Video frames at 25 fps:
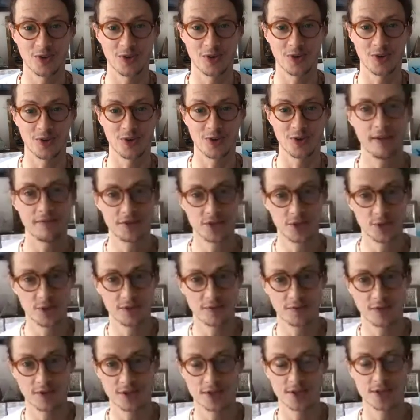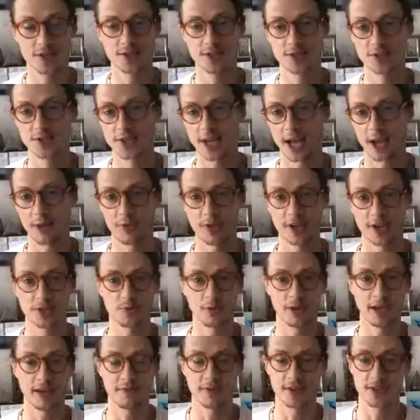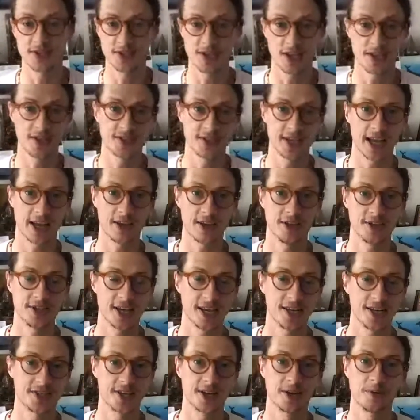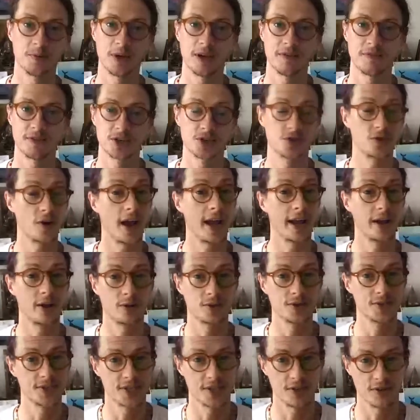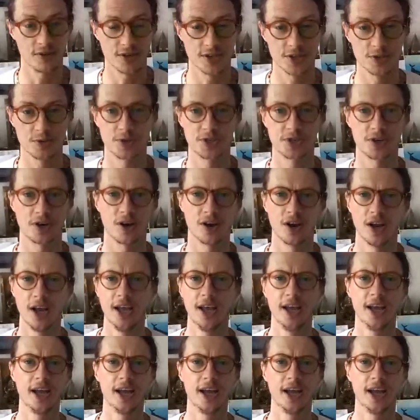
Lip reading: And we have two different style things. We have a sun salutation and we have a triangle series, which are